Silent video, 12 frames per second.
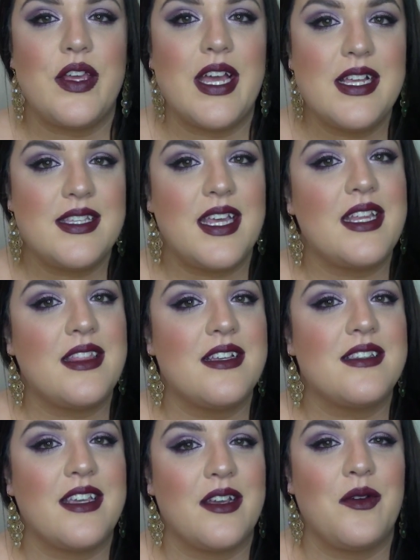guys like
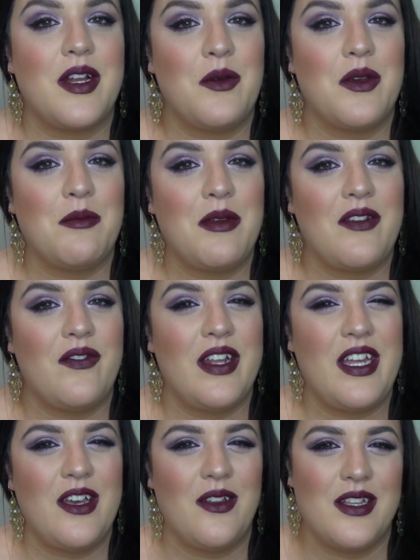this get ready with me
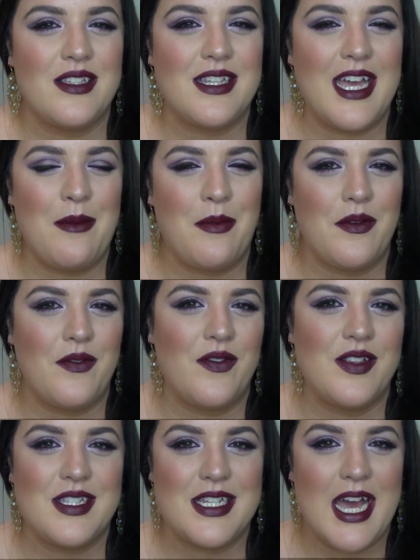video, this type of
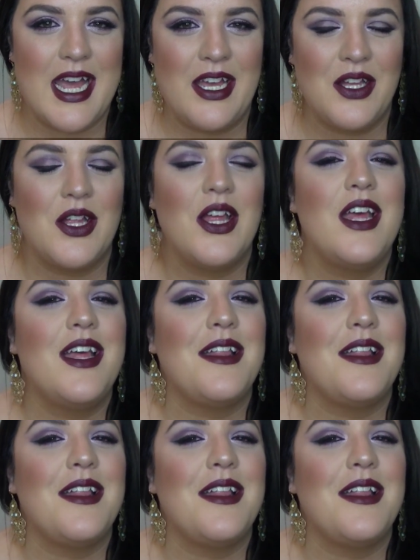style,